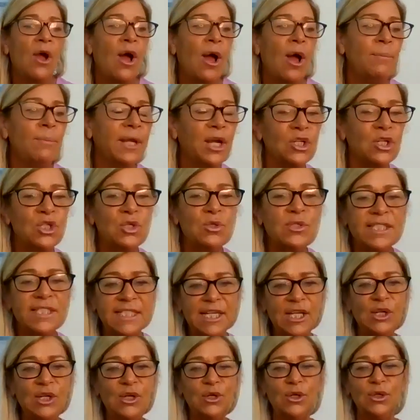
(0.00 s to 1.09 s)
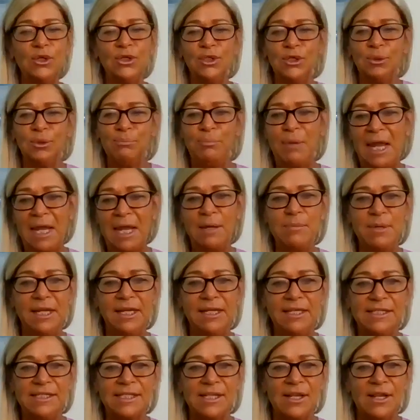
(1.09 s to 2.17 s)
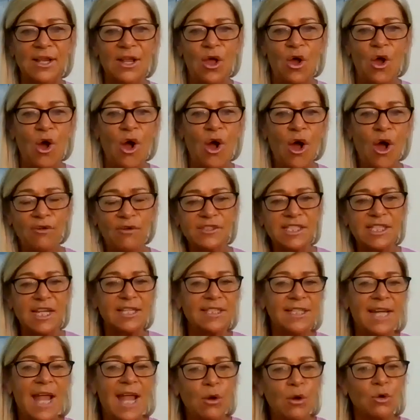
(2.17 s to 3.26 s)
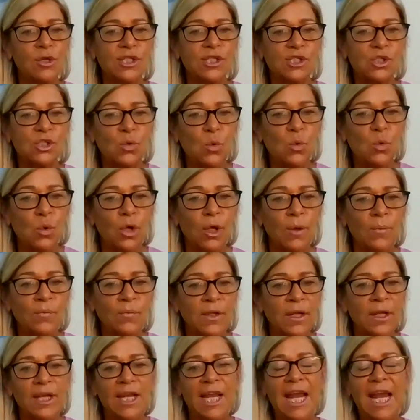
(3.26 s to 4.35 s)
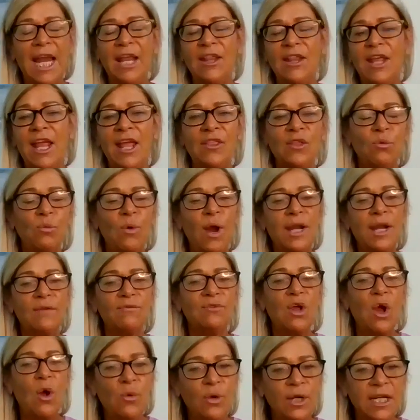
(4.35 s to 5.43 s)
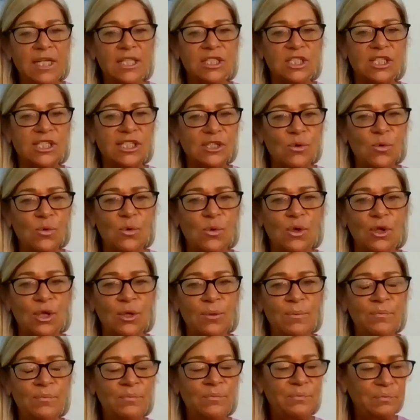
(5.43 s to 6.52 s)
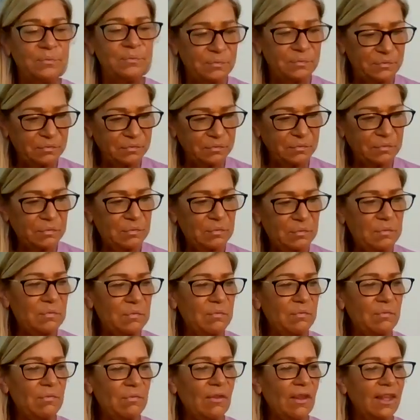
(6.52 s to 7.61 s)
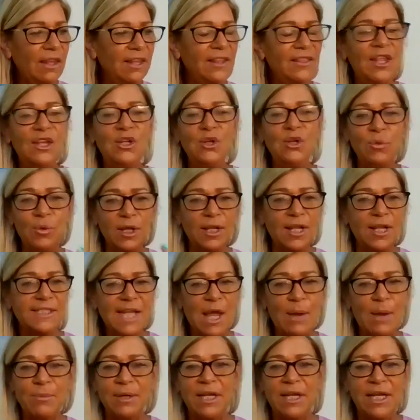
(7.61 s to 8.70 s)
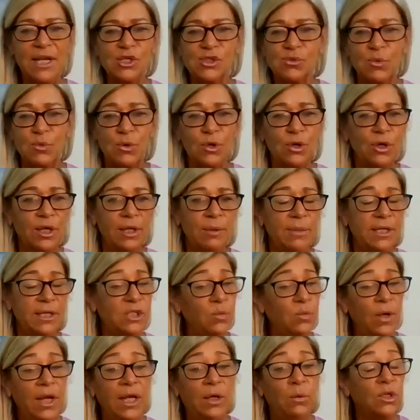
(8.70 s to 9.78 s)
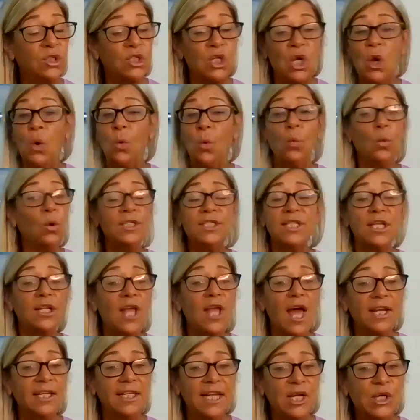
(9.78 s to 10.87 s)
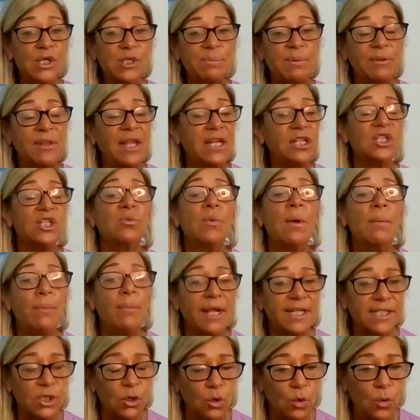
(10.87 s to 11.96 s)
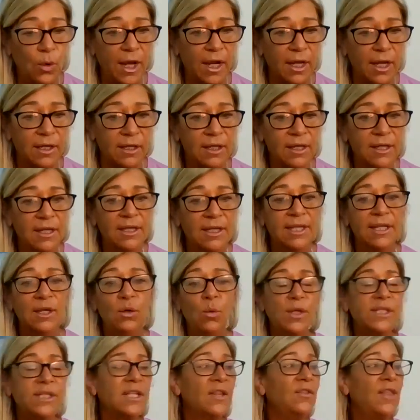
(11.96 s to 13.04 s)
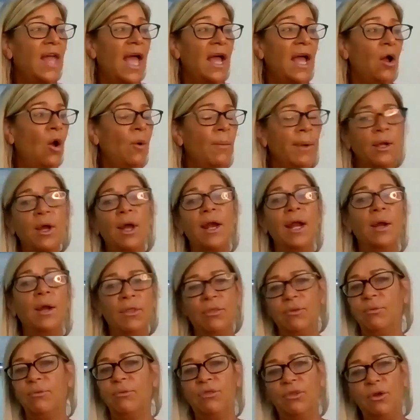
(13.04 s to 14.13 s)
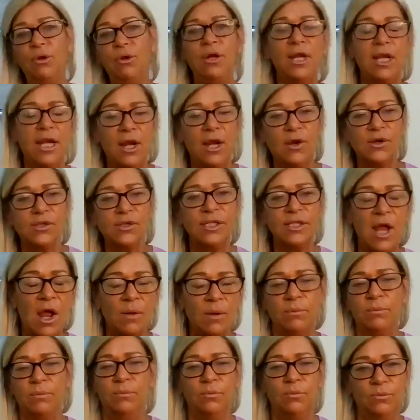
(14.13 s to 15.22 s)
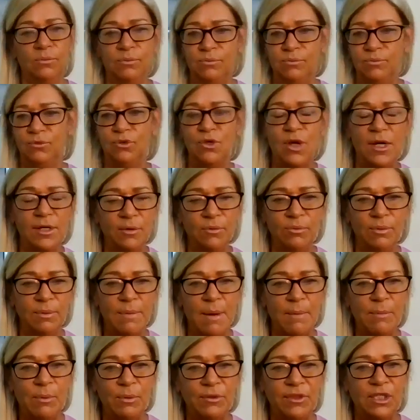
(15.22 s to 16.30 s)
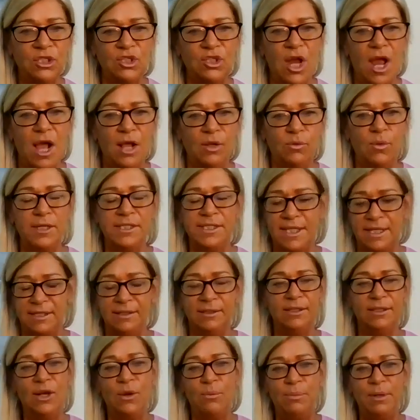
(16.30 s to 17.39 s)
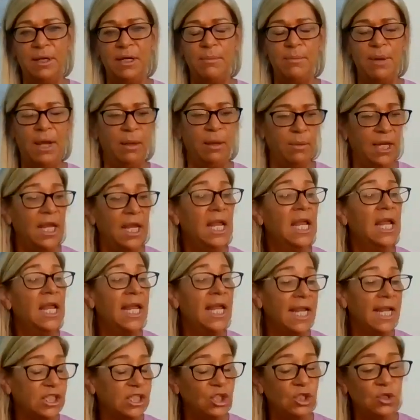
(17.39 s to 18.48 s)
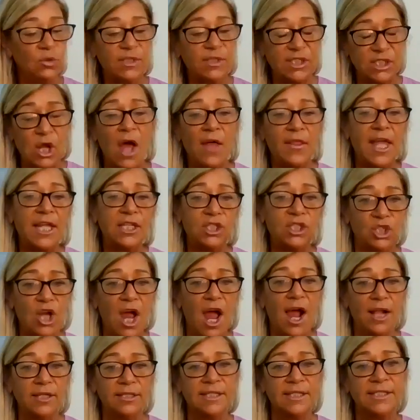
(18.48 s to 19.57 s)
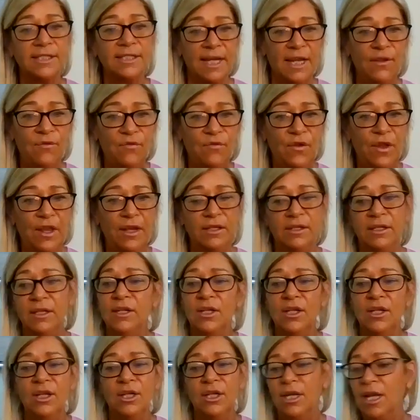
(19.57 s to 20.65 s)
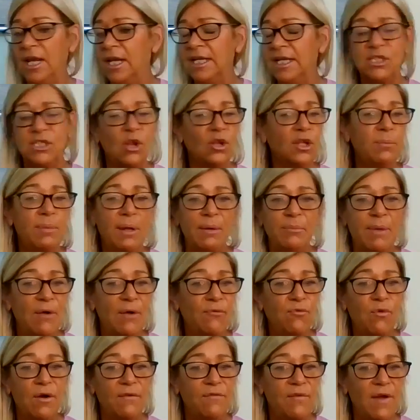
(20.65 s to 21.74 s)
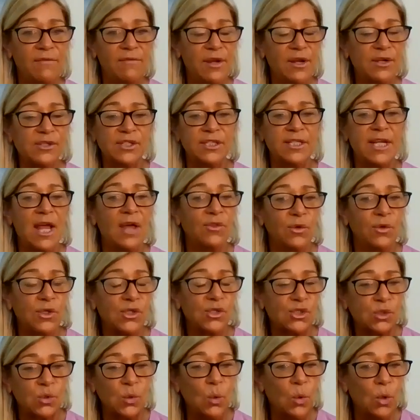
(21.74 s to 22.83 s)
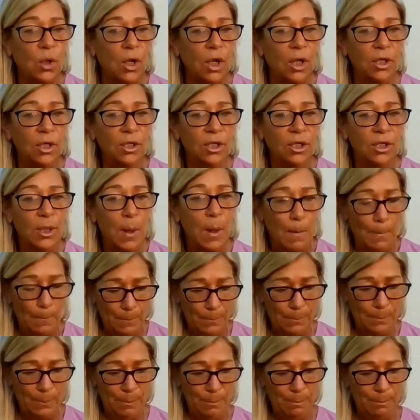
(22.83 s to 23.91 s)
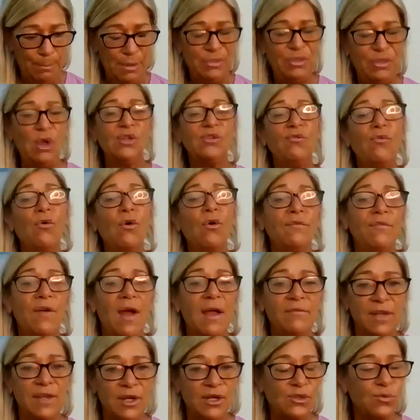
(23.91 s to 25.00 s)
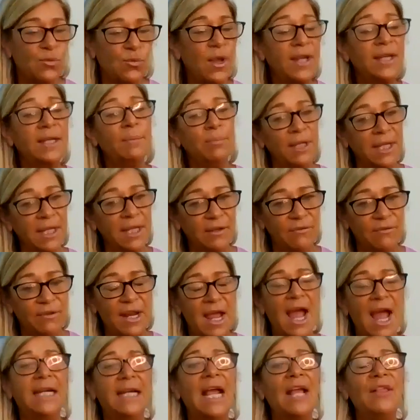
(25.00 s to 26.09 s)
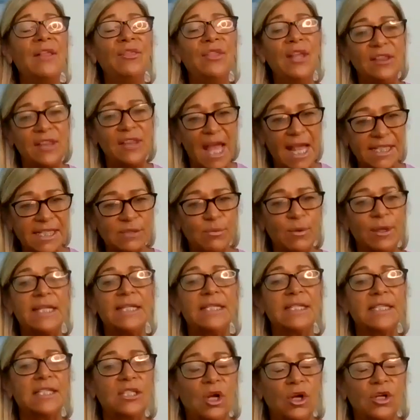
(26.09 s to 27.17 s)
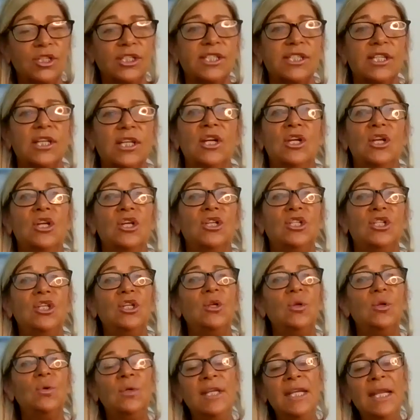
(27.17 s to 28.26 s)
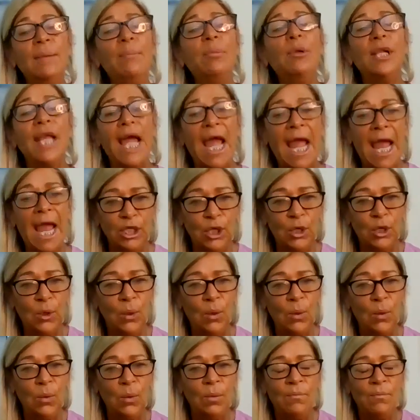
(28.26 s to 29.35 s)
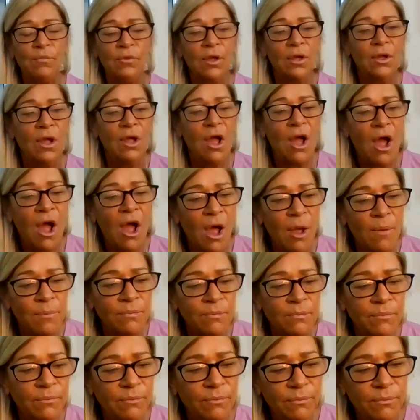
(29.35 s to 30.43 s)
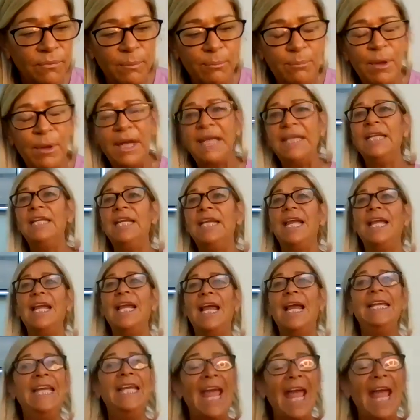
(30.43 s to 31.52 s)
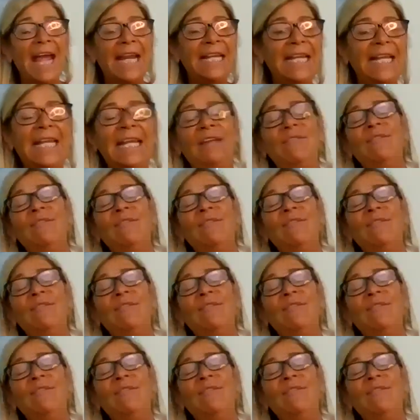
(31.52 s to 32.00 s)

um, because you see your, your babies all of a sudden now are in school and, and the right of going into school. And then you realize how many years were in between, which weren't a lot of years, but they just went by so quick. It wasn't that, oh my God, I went through 30 years and now I'm trying to remember what the child was that, you know, being a baby. It's you saw that child as an infant and it's only been about four or five years and now they're in school but those four or five years went in a blink of an eye and i think that's when it starts to nibble at you um, but again